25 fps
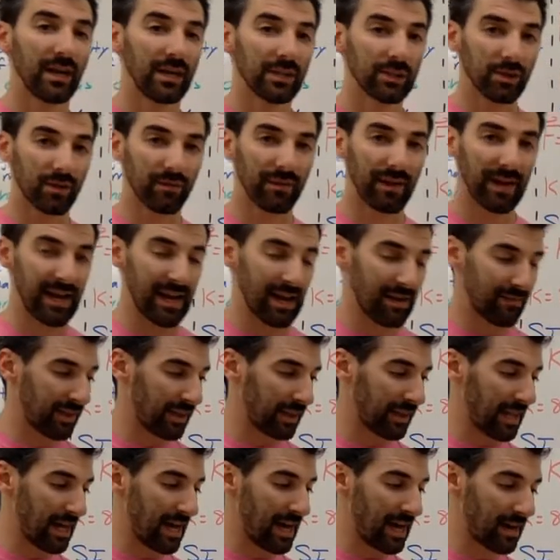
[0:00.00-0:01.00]
So if I have a
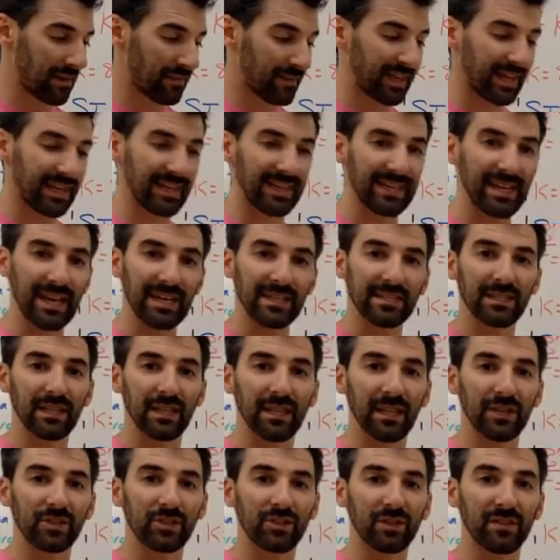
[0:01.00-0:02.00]
lot of condensed
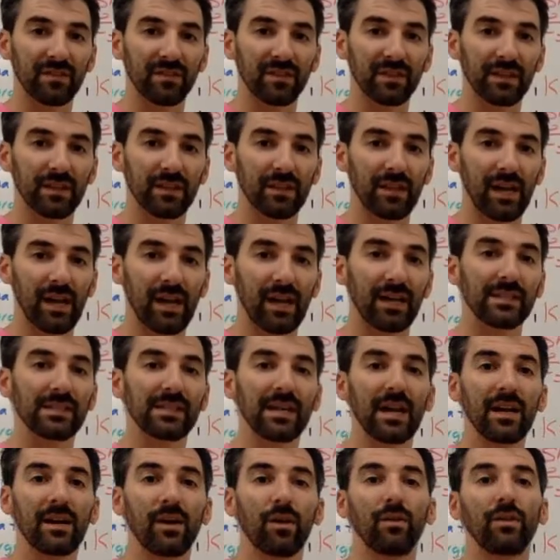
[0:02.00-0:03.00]
electric field lines,
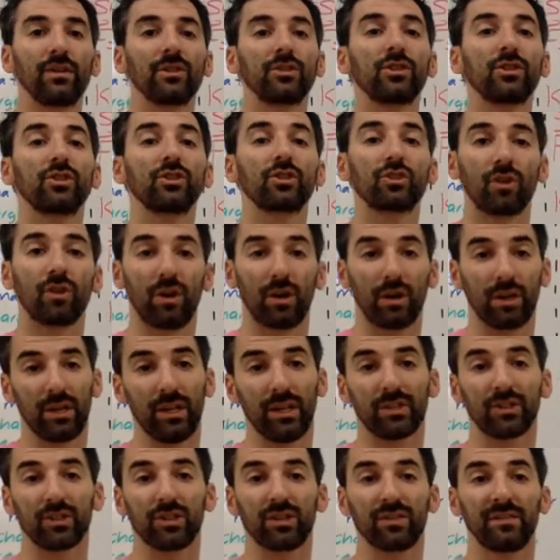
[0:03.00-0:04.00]
I know there's a strong
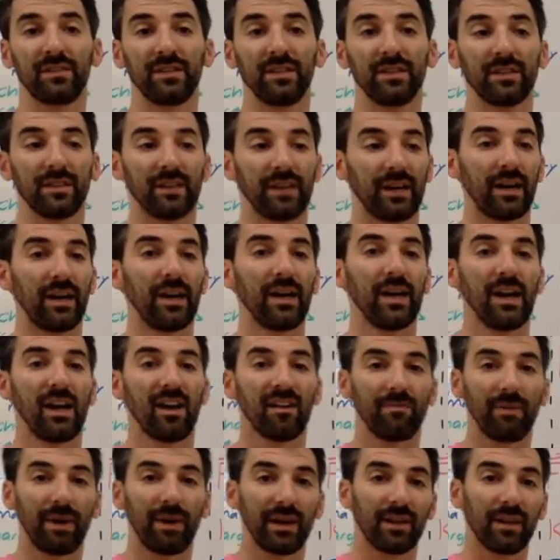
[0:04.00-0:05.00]
electric field there.
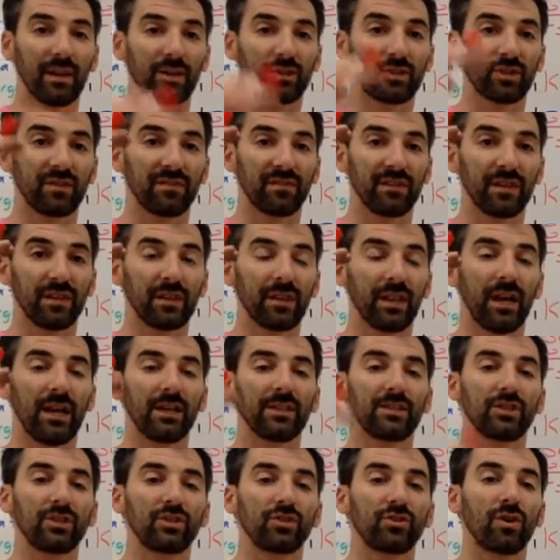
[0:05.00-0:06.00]
If my electric field
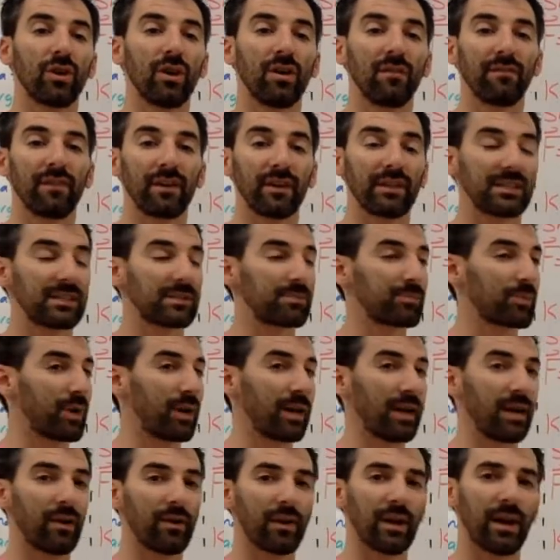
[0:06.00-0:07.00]
lines are drawn very
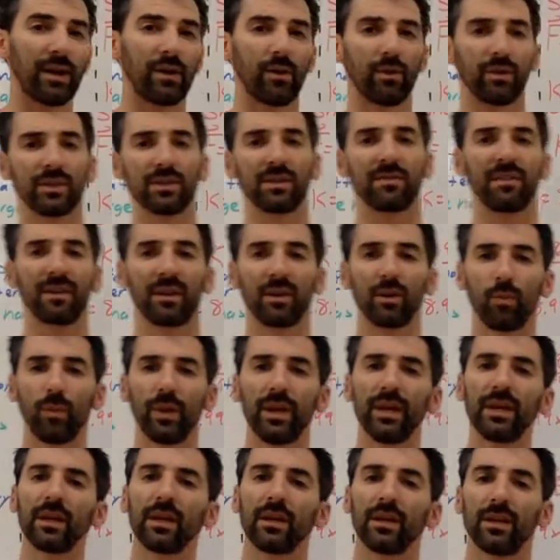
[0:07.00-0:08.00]
spread out, I know there's a very
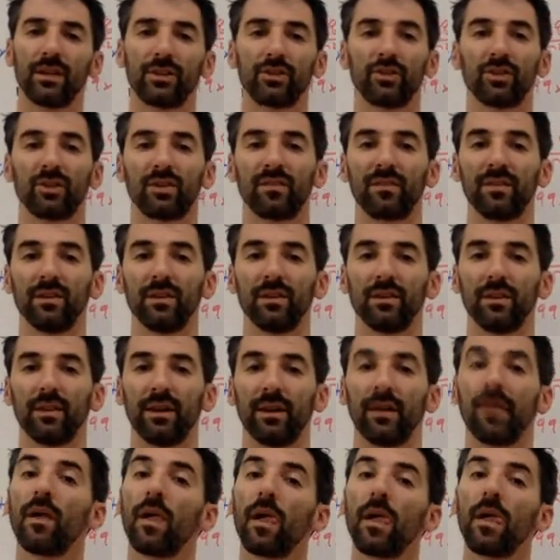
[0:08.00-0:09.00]
weak electric field
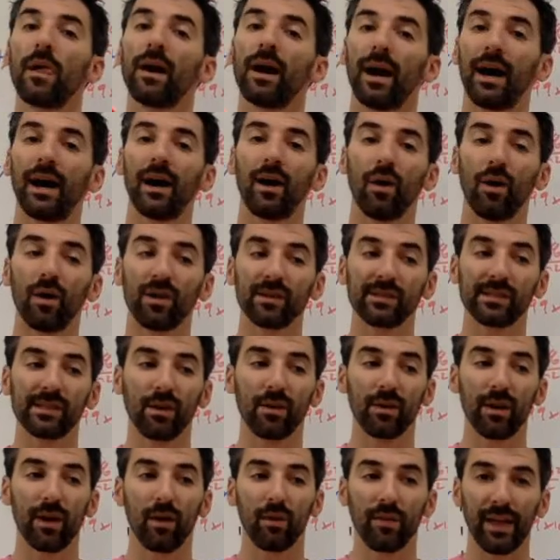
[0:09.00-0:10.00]
there. I
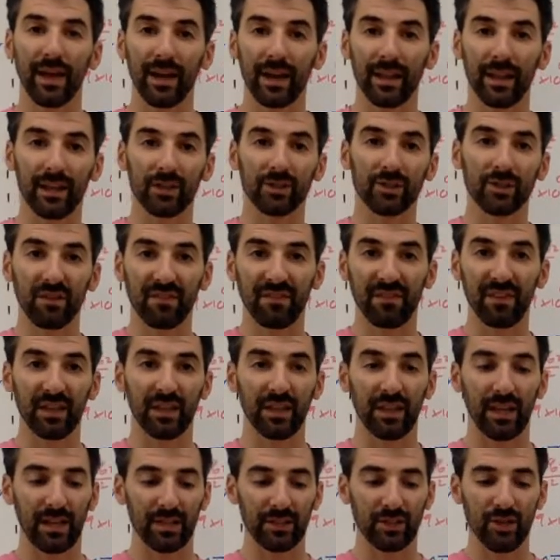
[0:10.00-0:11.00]
also know that electric
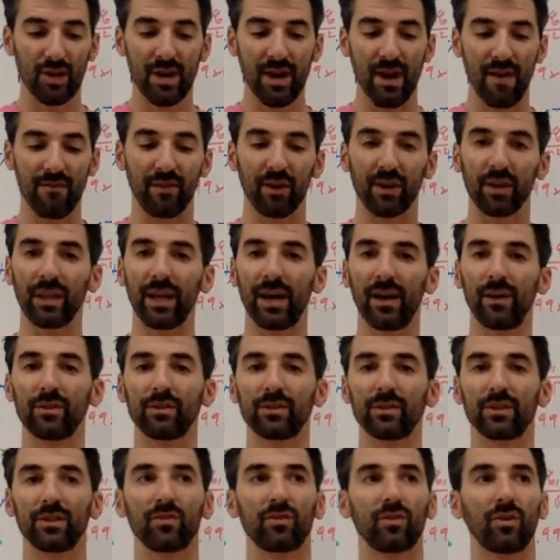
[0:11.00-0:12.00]
field lines are never
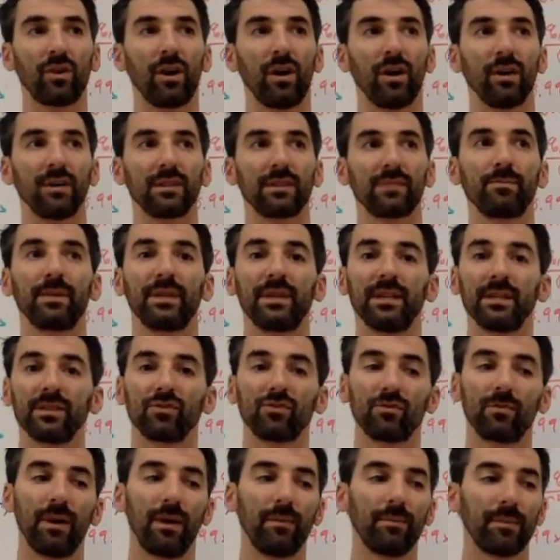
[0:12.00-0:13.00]
allowed to cross, because
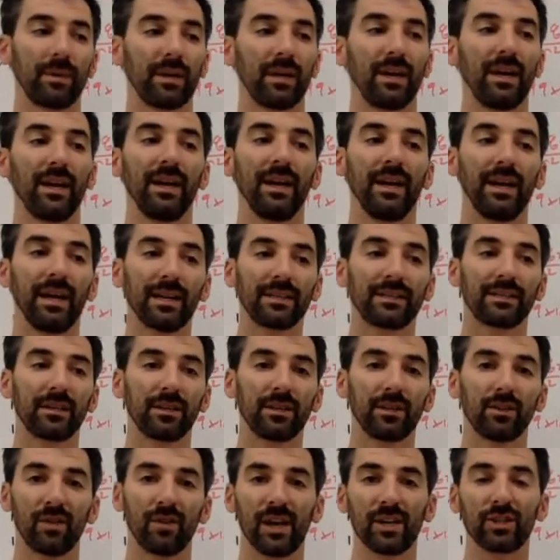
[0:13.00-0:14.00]
remember, it's the
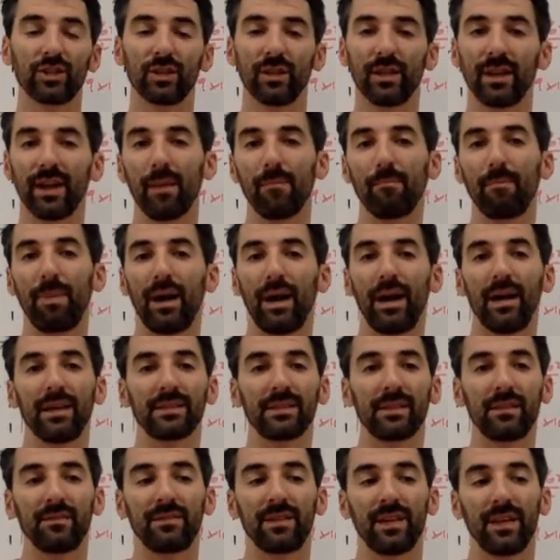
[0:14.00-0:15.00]
direction that a
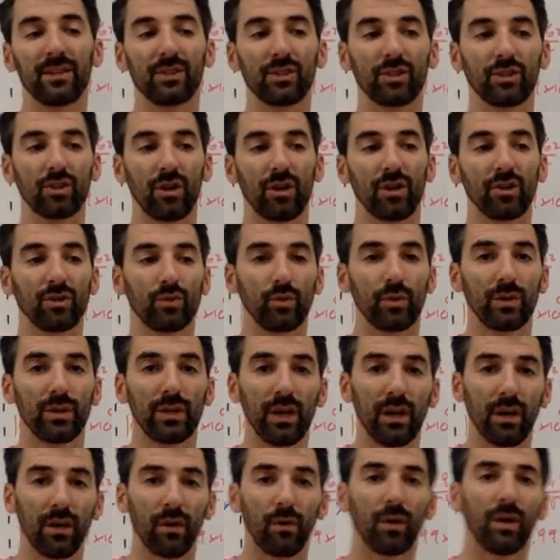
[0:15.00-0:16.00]
positive test charge would
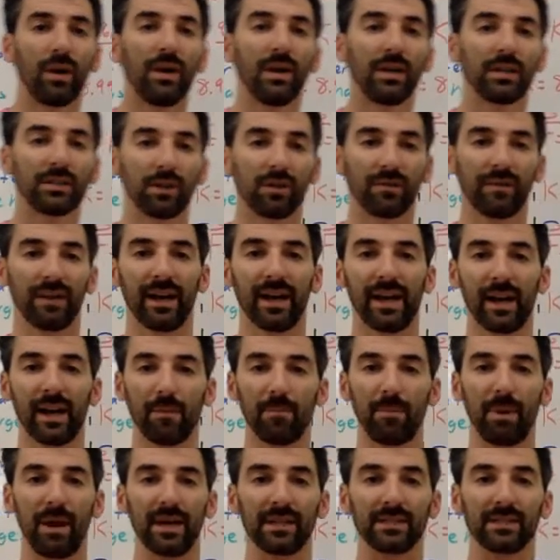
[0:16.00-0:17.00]
go. So if I had
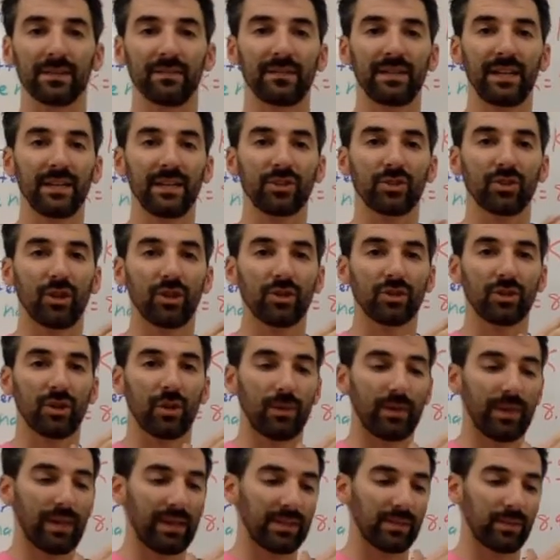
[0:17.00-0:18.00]
a positive test charge
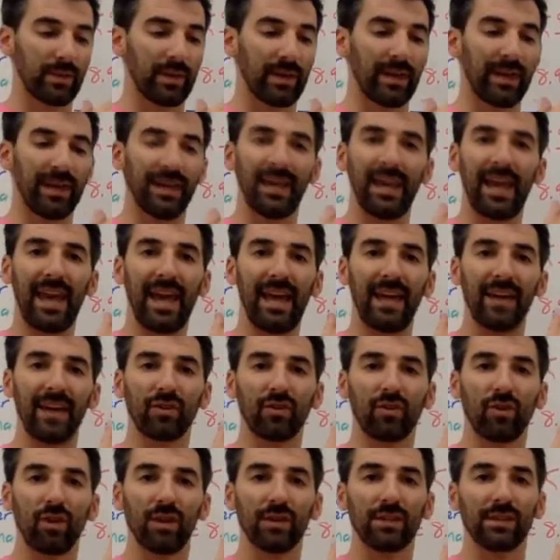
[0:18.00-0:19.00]
going this way, it can't
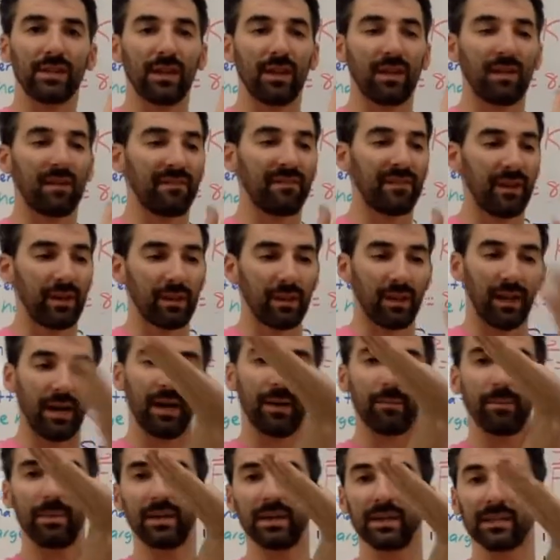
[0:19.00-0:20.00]
cross another field
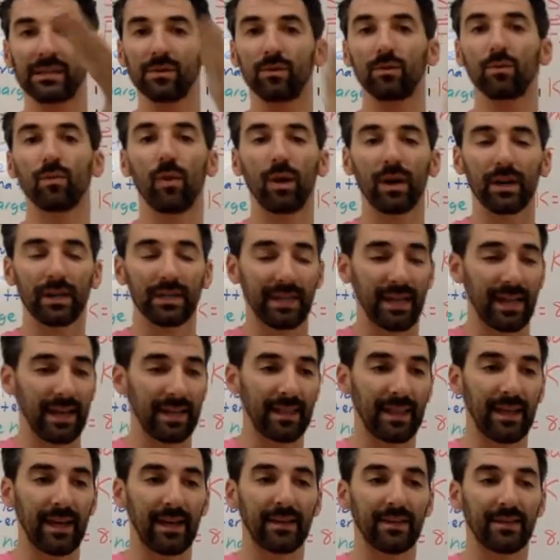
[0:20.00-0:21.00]
line because it would want to
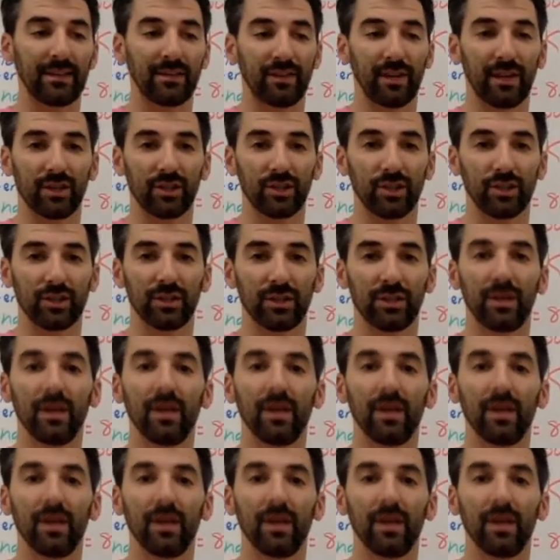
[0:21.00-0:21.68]
take that direction.